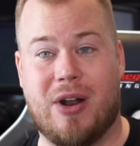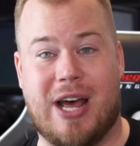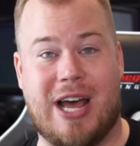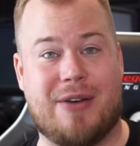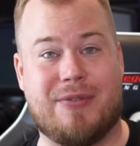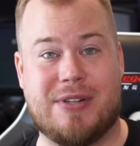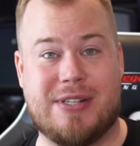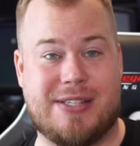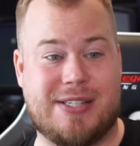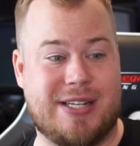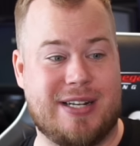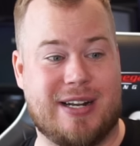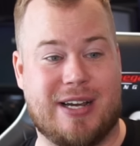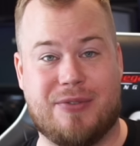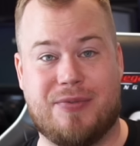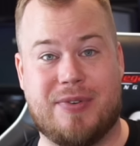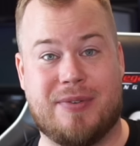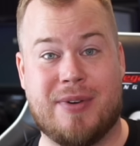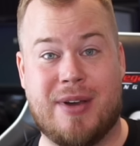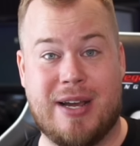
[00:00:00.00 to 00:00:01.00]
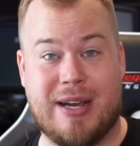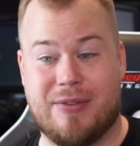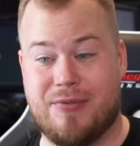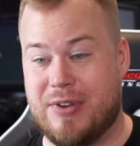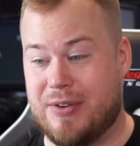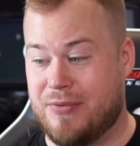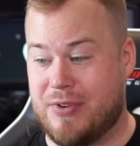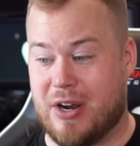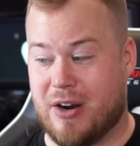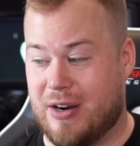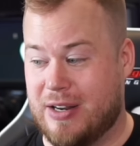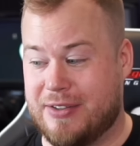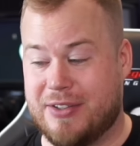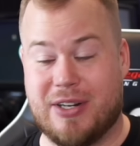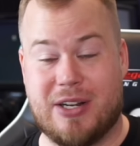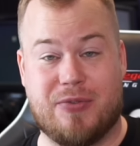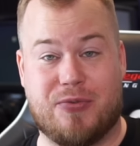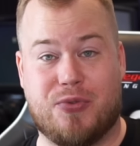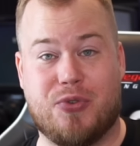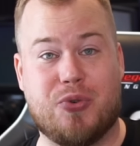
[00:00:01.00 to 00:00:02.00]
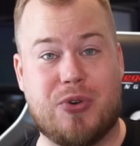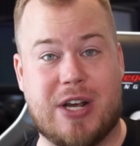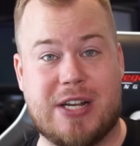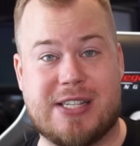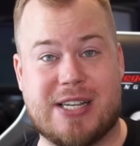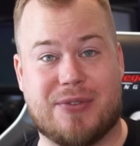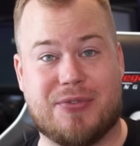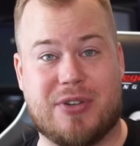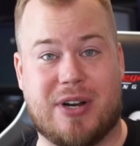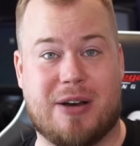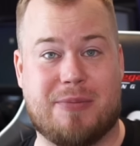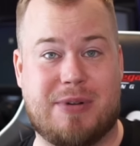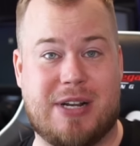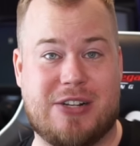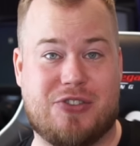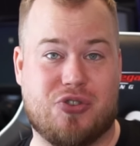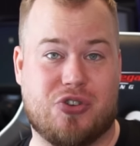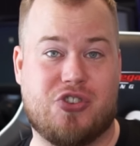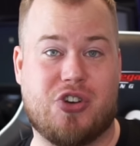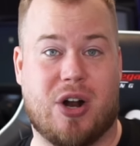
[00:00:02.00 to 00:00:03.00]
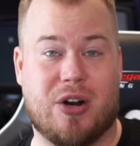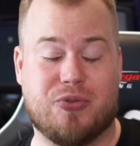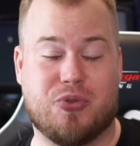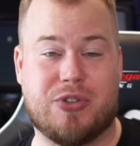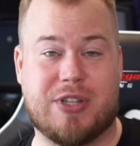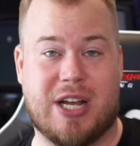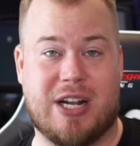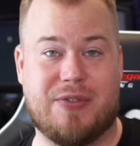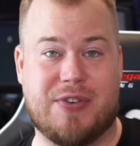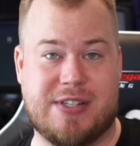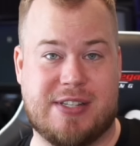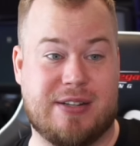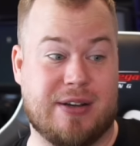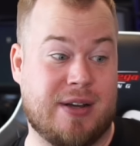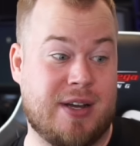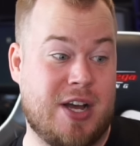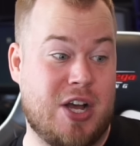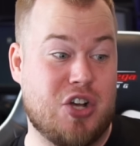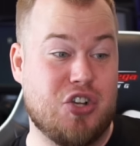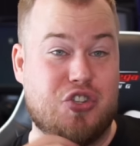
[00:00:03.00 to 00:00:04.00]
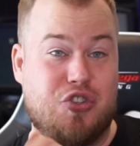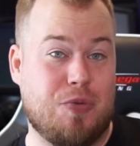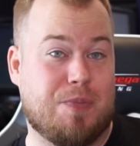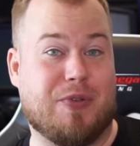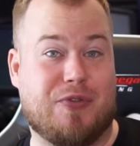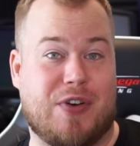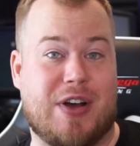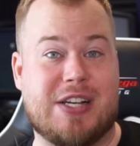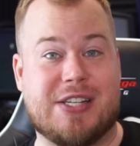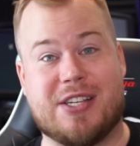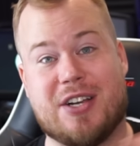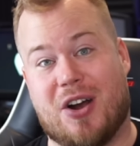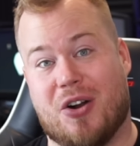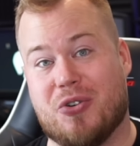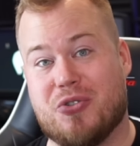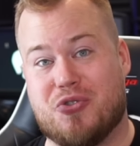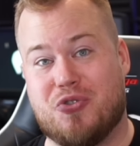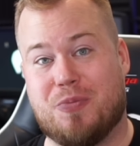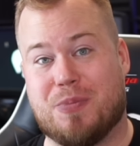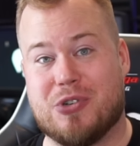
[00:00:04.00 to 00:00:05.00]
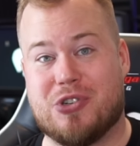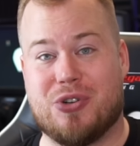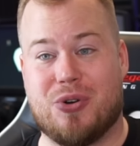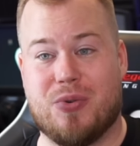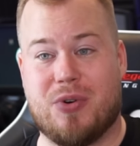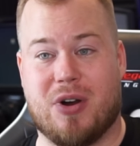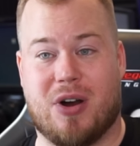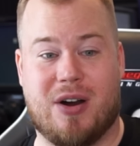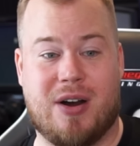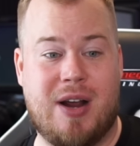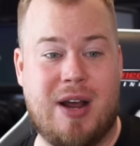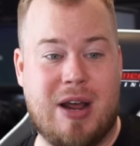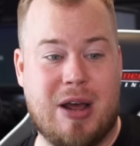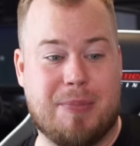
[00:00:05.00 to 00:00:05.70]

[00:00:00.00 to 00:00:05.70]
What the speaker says: I haven't seen, like, we are literally a few days after the update, so it's hard to tell if it's the super fast car or super slow car.